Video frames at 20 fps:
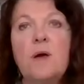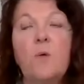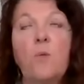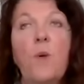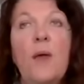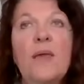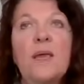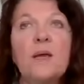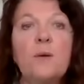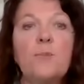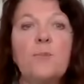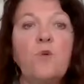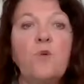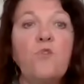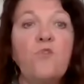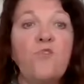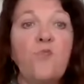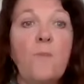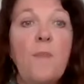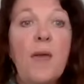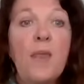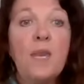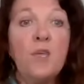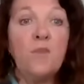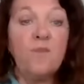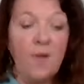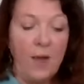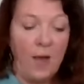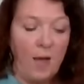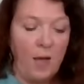wake up call for many
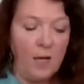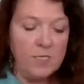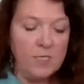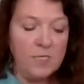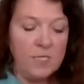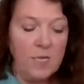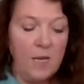of us,